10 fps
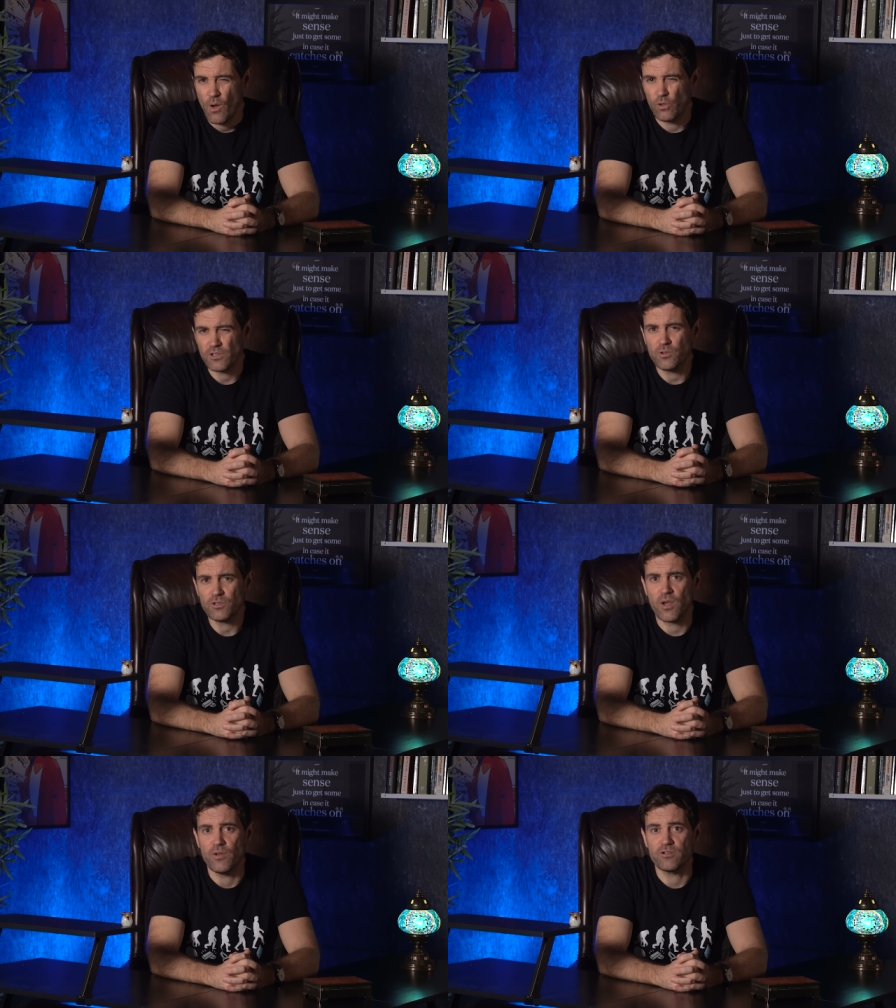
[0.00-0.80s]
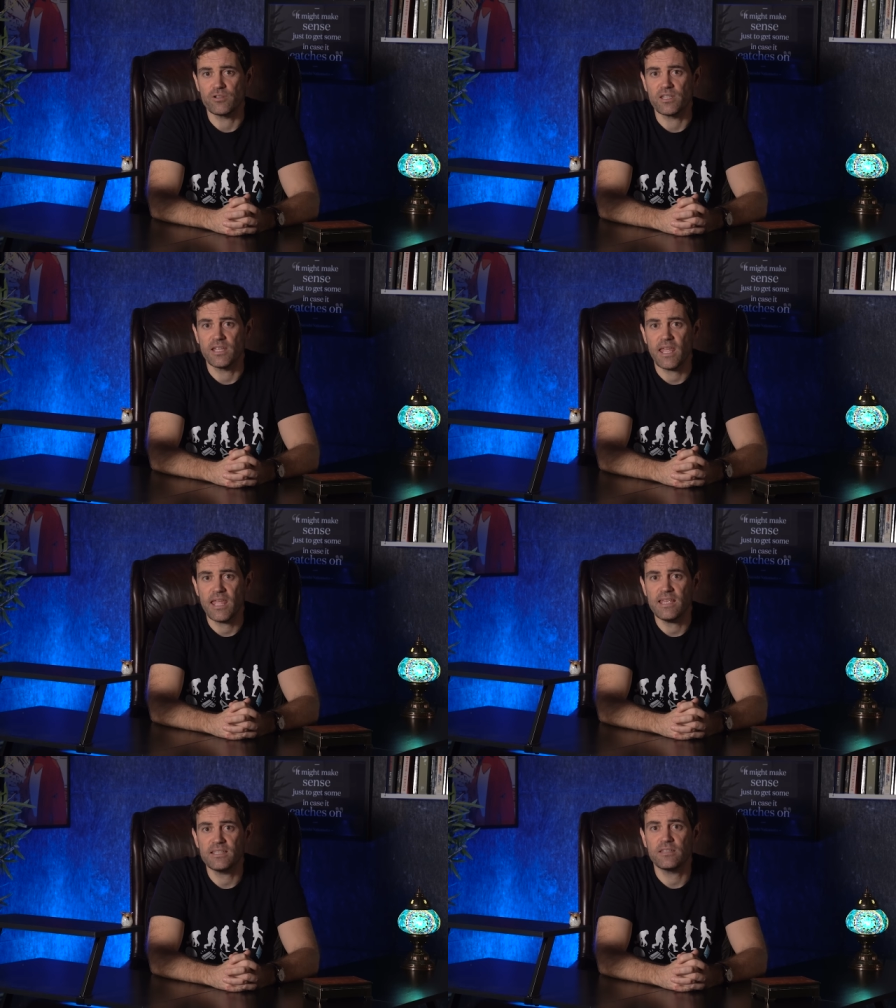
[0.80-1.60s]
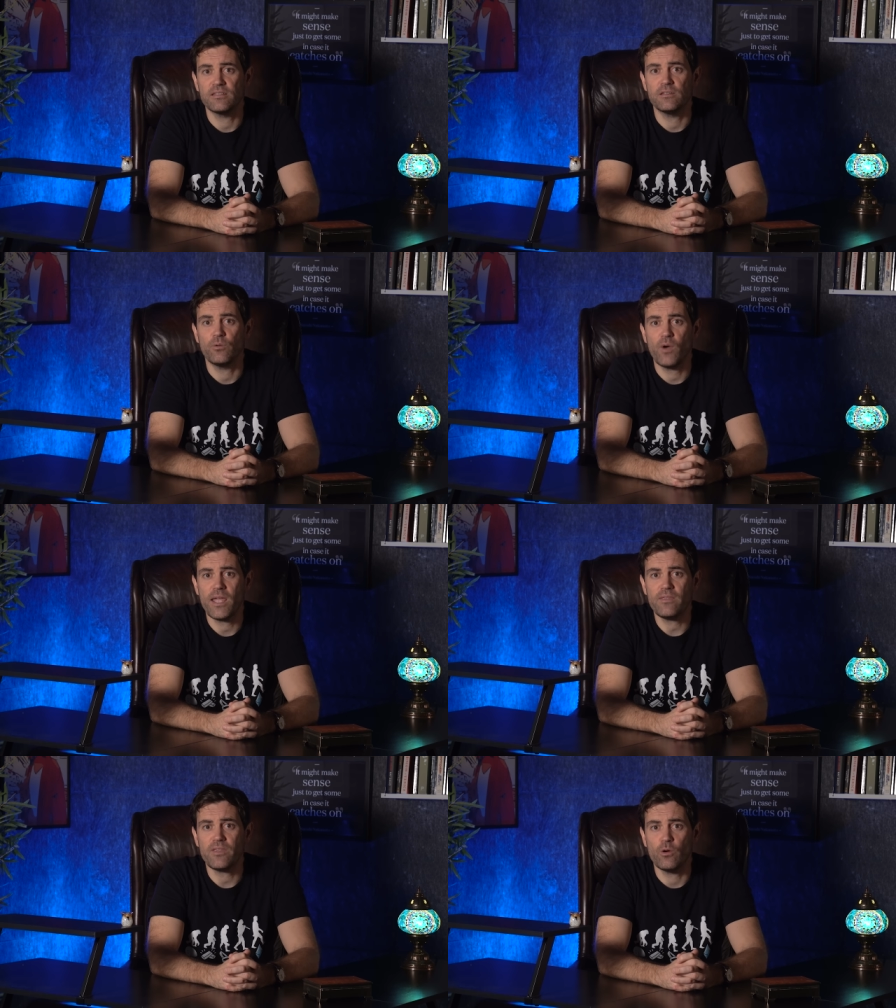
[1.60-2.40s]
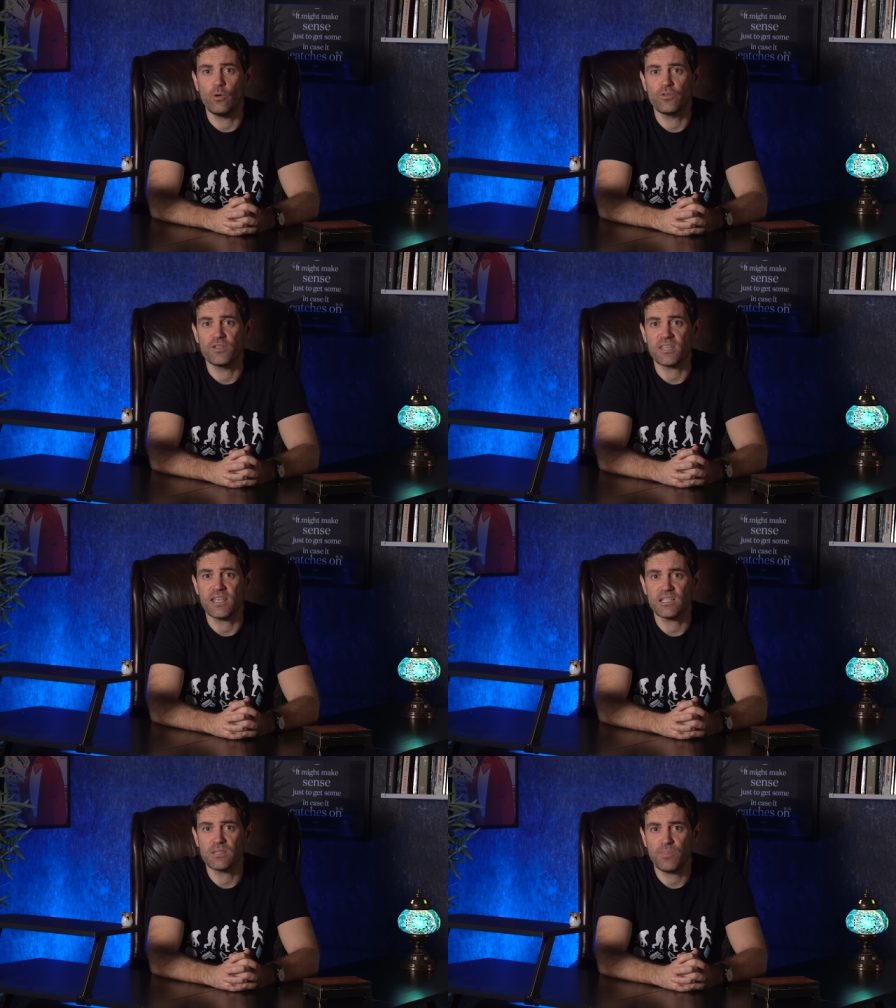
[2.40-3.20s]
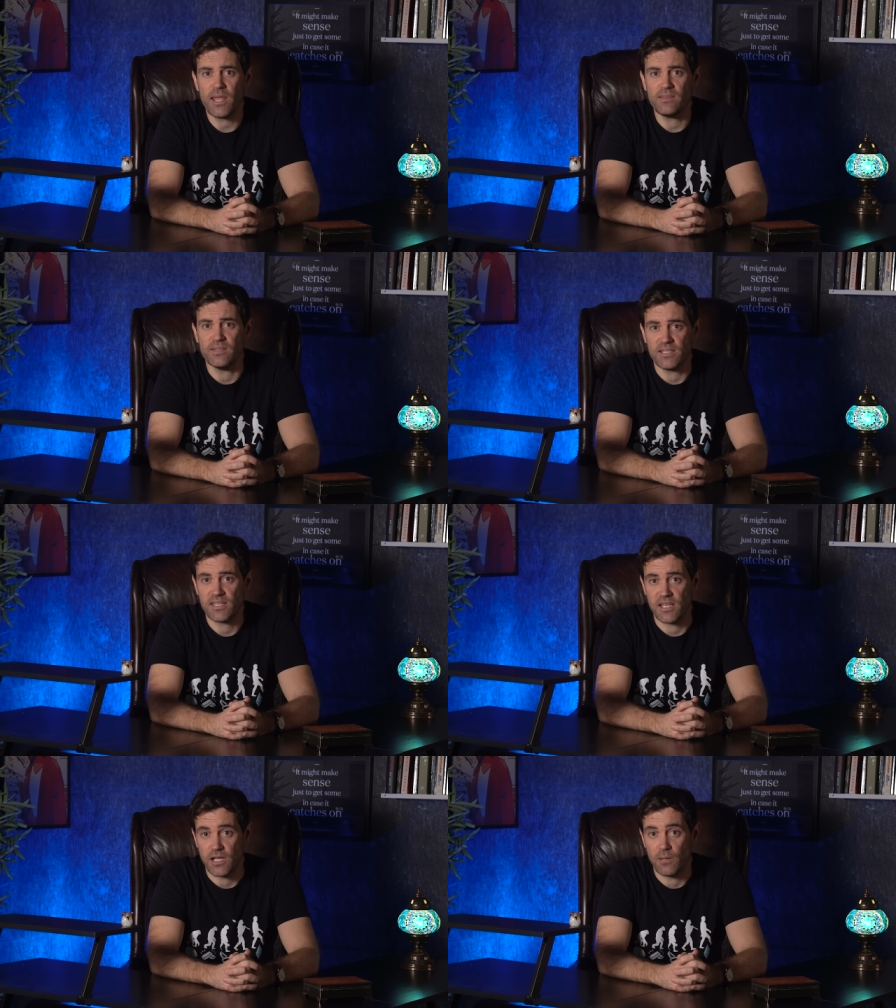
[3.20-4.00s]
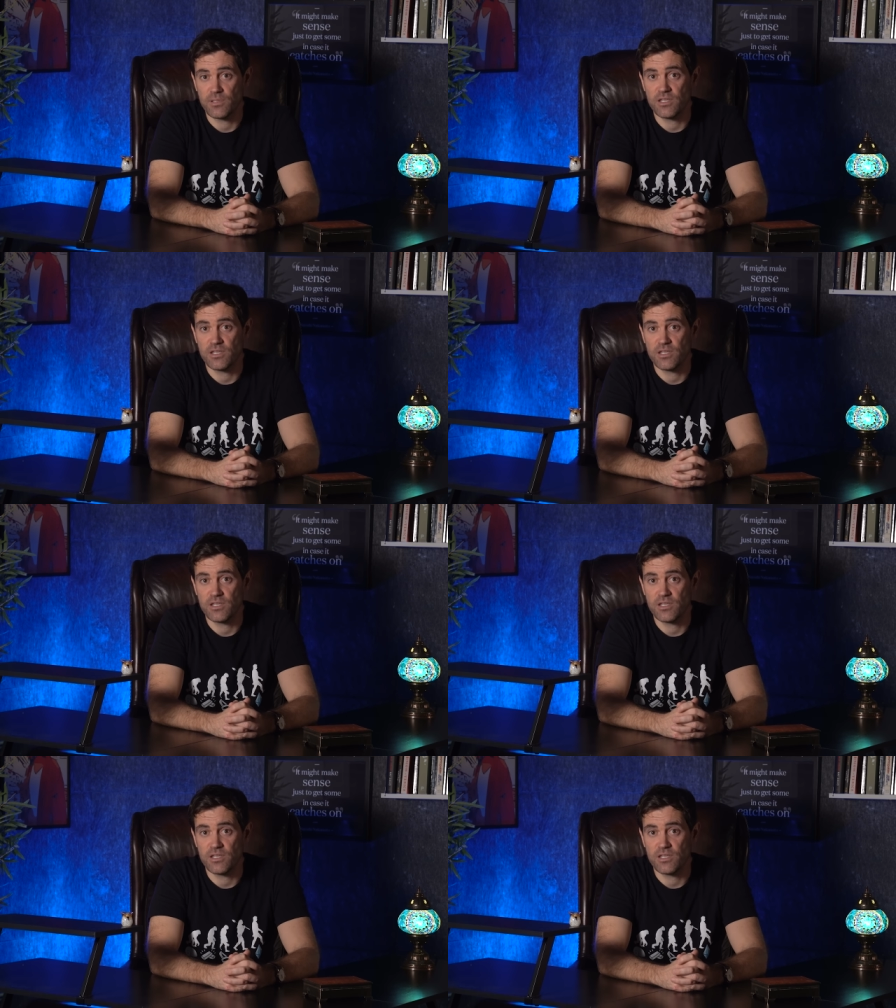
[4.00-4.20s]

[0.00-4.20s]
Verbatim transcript: What's also interesting is that the way the authors explain this setup